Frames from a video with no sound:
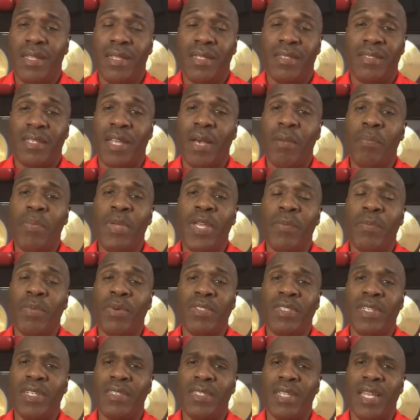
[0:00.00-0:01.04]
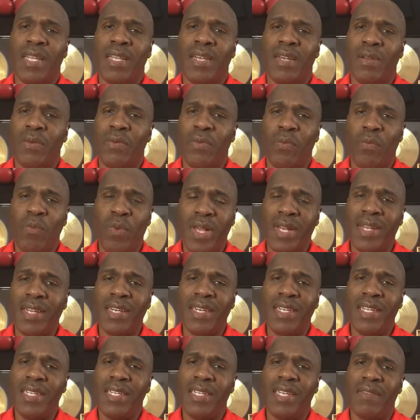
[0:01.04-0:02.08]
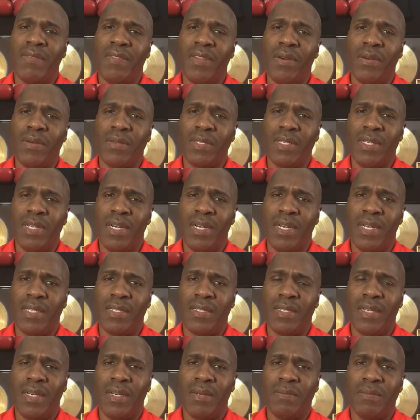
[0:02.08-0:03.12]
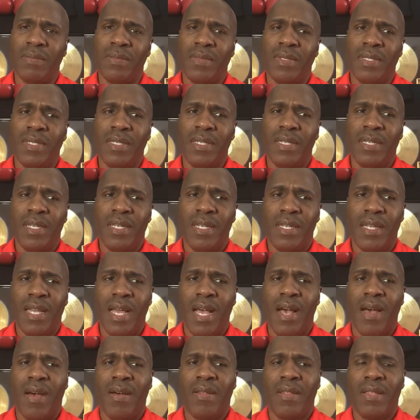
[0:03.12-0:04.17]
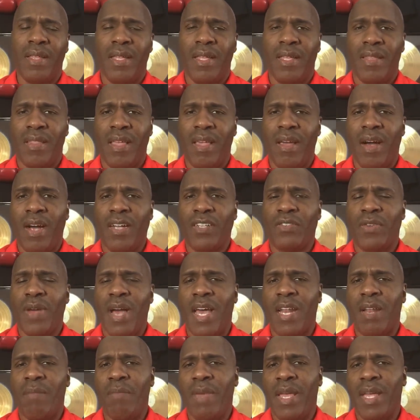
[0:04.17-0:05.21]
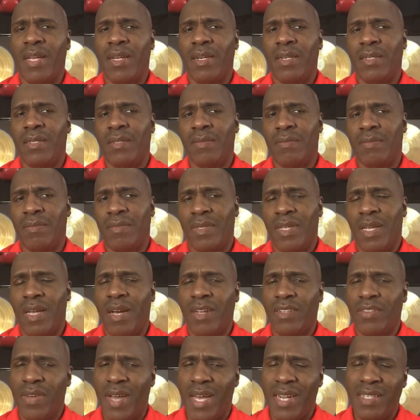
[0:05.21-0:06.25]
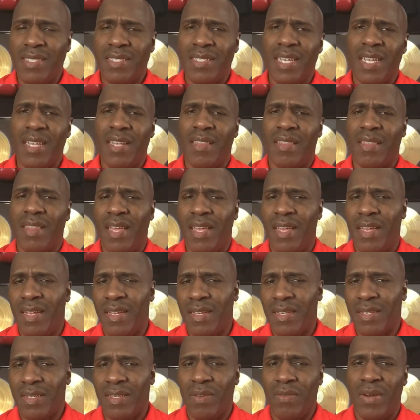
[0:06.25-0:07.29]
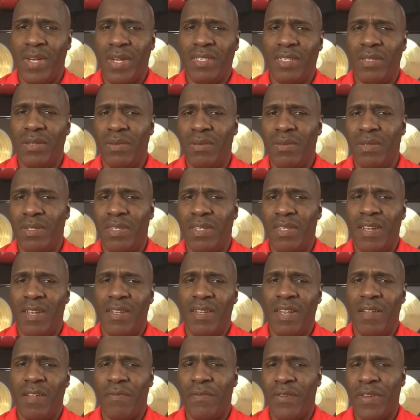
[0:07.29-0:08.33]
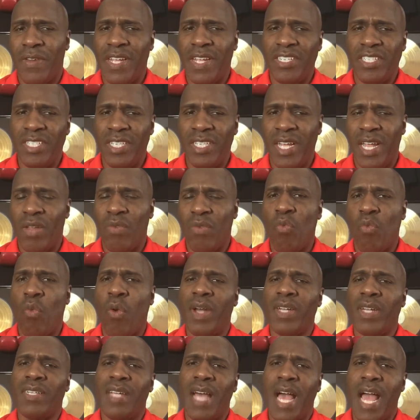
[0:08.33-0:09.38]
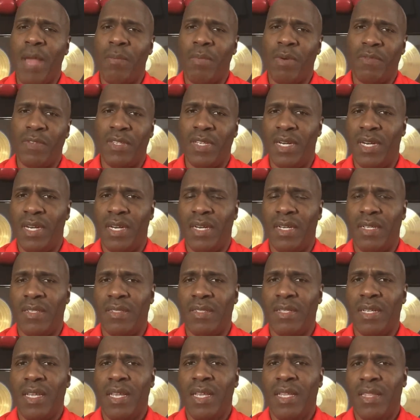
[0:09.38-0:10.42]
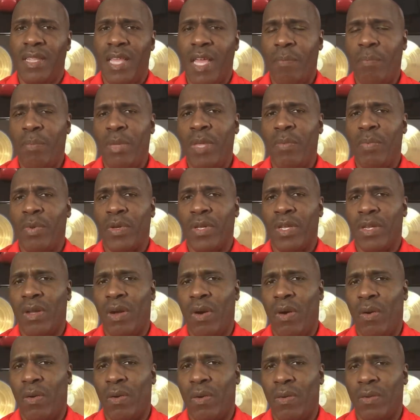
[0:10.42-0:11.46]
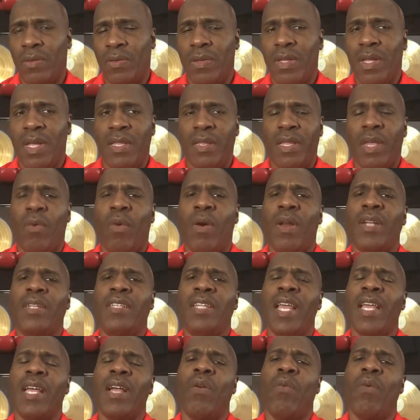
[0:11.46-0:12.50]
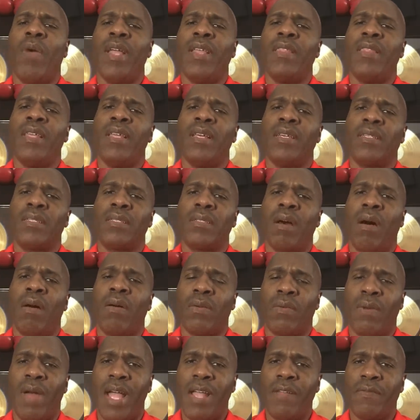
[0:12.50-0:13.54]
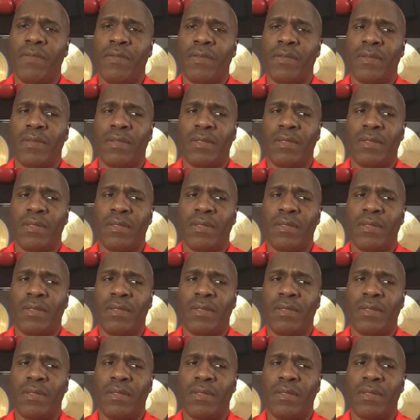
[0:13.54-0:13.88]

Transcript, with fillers: Some people just ain't going to willingly give those guns up. Now, they are trying to make a, they are trying to say that they're going to differentiate what type of guns that people can hold on to. They want to take away the assault rifles.